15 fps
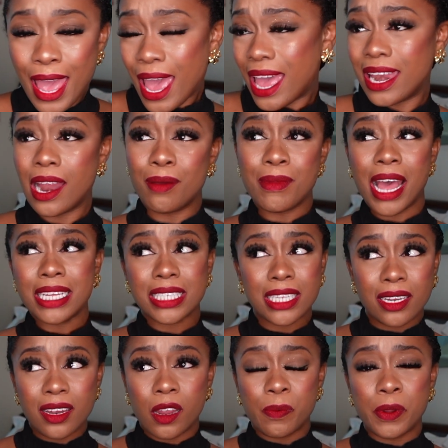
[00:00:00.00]
And I'm not
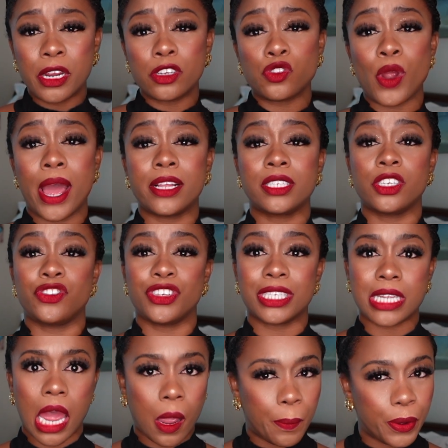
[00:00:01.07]
sitting up here trying to just
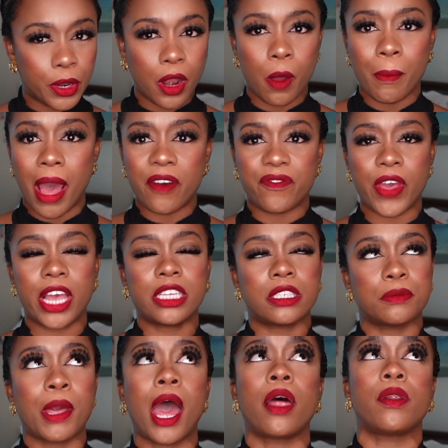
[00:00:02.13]
like put on my fake
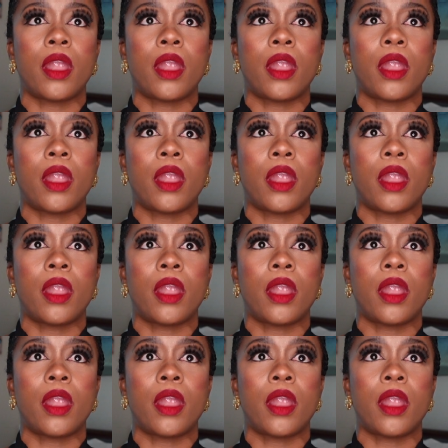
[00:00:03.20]
smile.